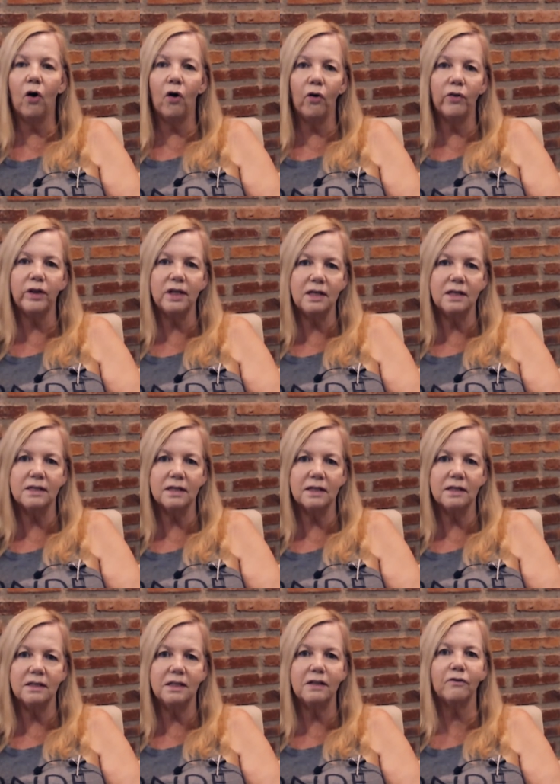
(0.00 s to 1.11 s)
these
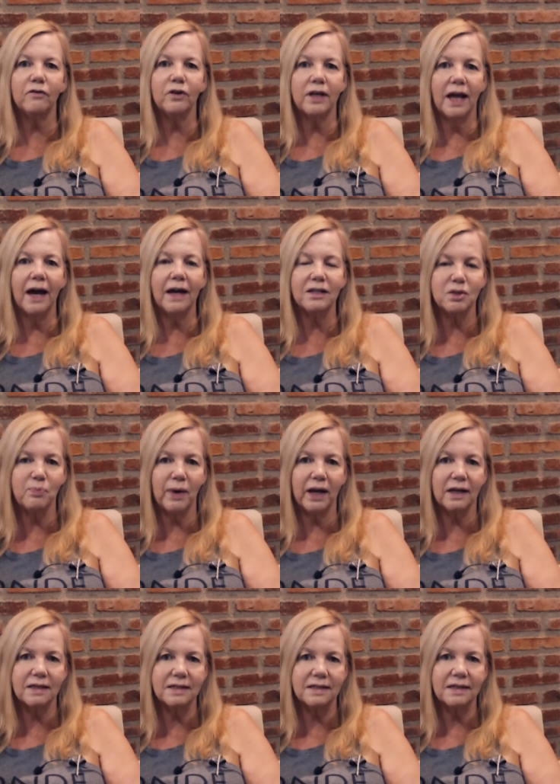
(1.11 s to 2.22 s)
different
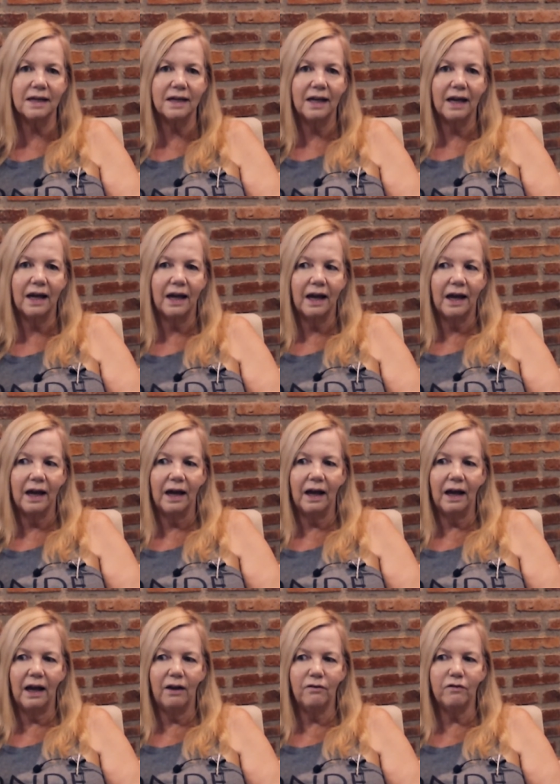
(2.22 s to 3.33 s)
aspects
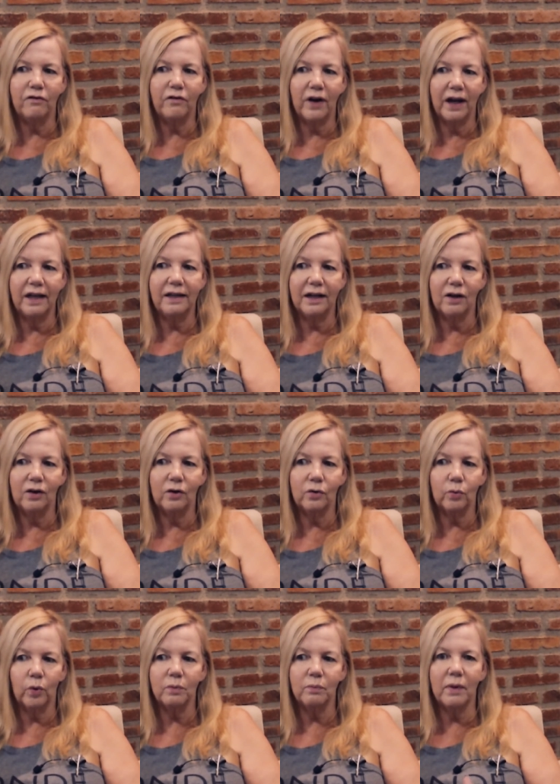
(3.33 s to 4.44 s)
and find out
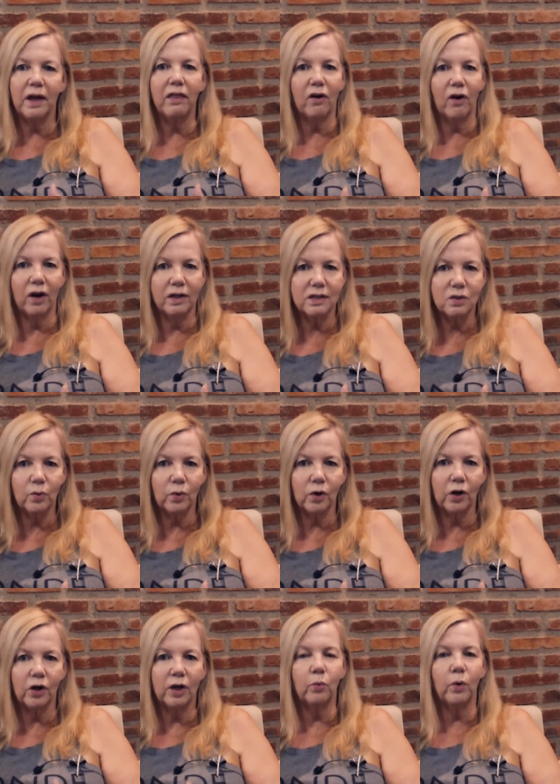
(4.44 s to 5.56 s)
what my thoughts
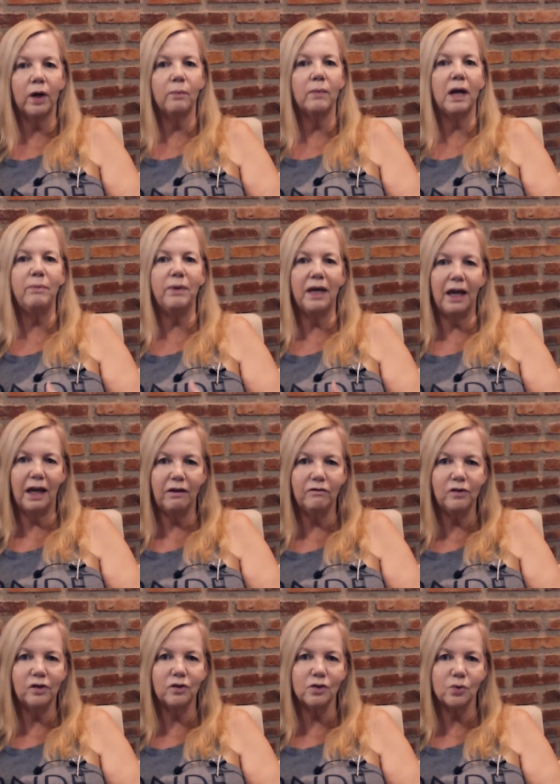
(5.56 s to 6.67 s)
were and what my
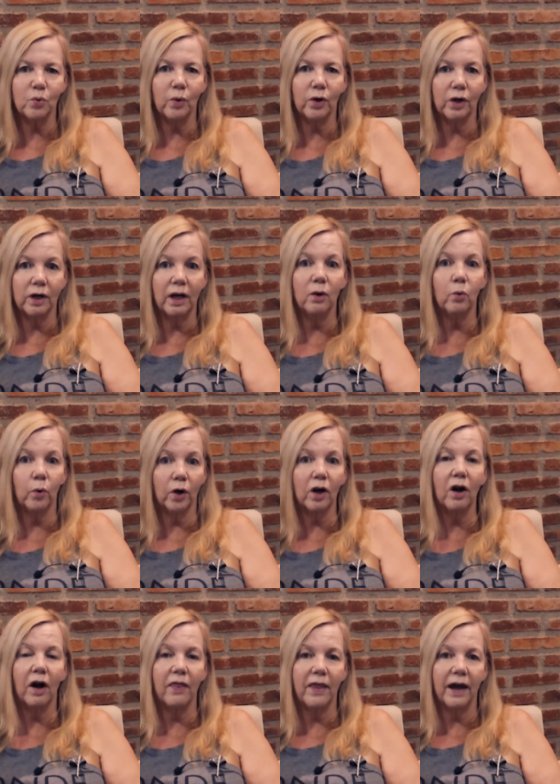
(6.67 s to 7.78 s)
behaviors were and work
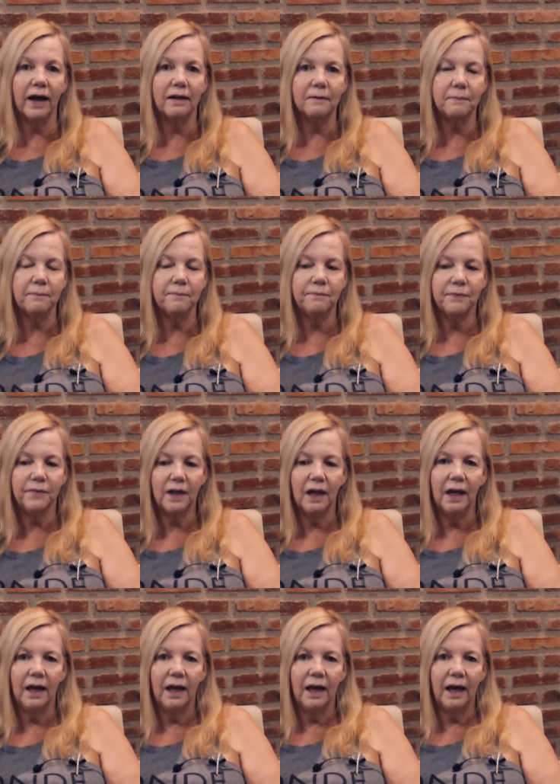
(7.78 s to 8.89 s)
on that.
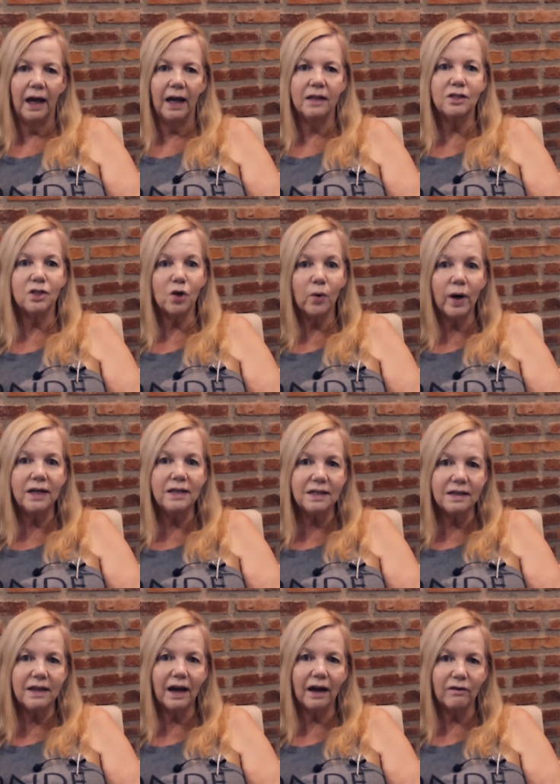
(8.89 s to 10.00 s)
And so I
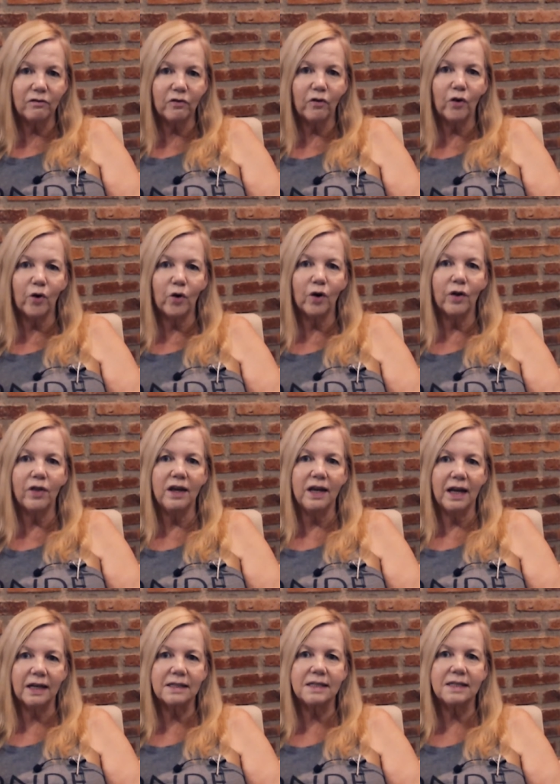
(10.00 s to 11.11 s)
did that for the
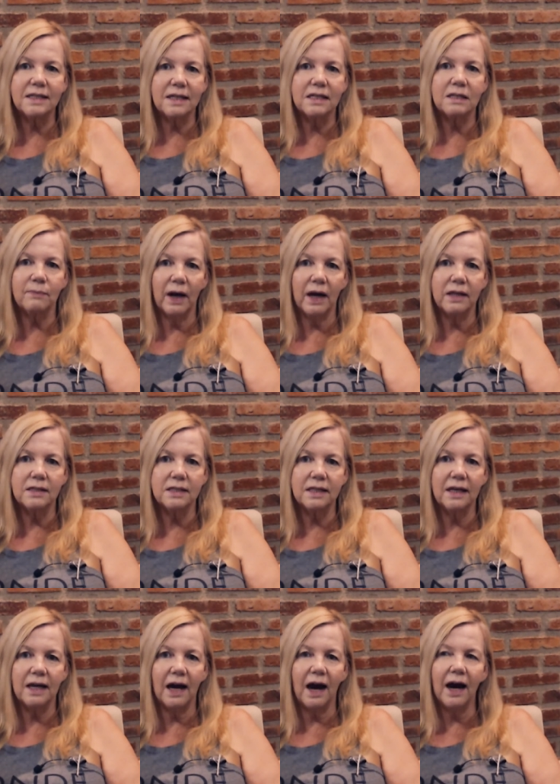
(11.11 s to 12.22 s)
next 6 months, and
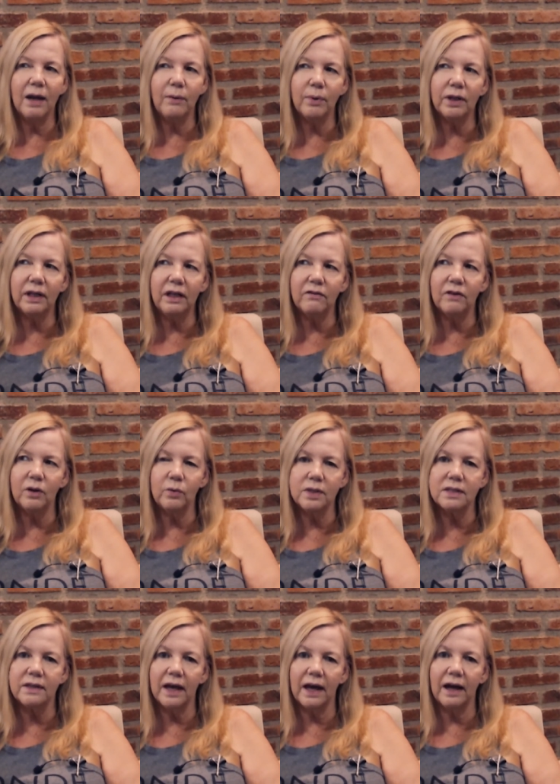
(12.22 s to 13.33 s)
I believe it was
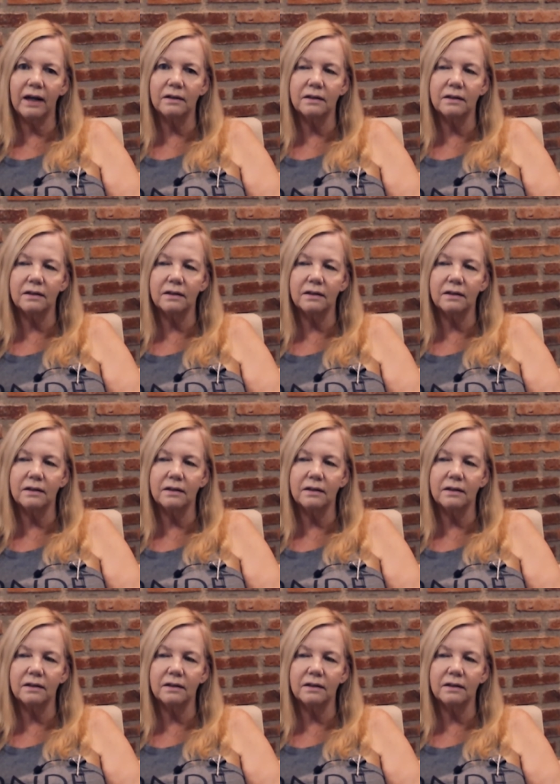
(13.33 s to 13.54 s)
that